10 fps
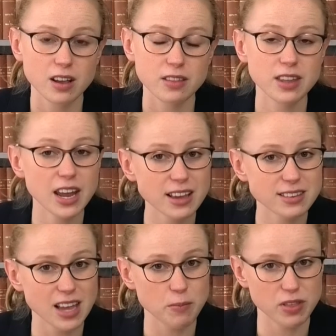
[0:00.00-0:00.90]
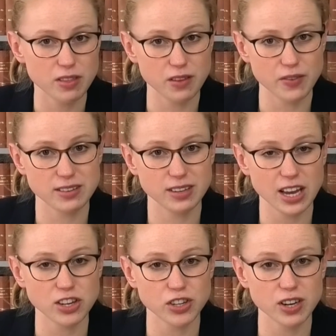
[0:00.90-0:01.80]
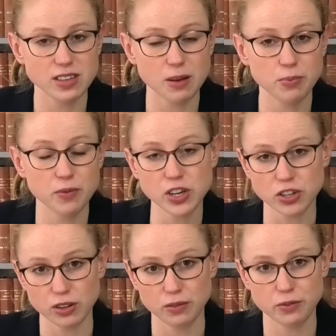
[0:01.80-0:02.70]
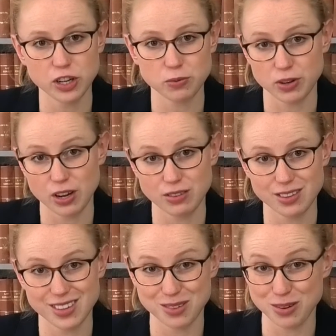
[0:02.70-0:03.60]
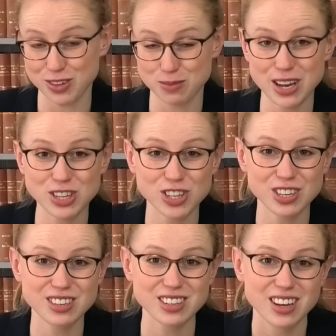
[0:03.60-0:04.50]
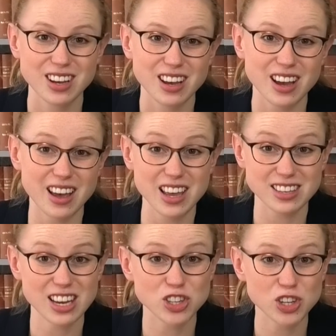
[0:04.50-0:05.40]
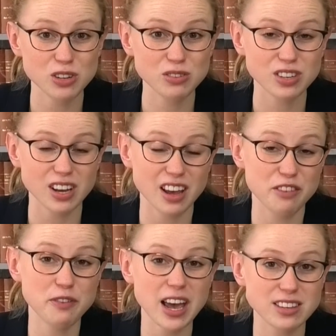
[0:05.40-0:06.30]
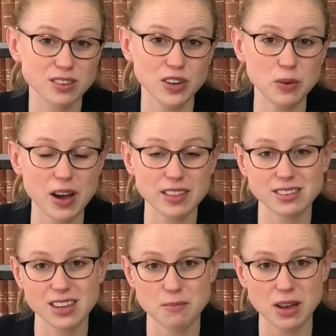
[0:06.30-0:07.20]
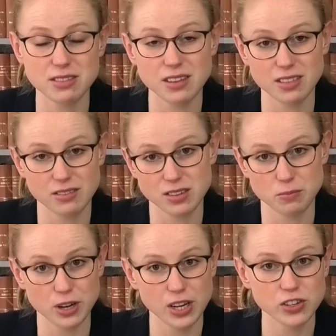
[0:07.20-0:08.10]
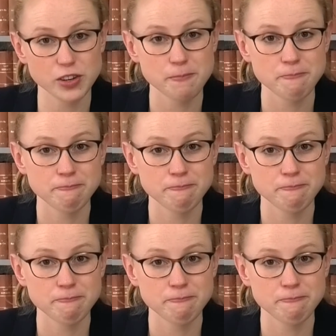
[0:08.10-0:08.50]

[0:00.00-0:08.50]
The next step within the investigation is a provisional infringement notice, as we've just mentioned. It's issued effectively where the CMA think there is a breach.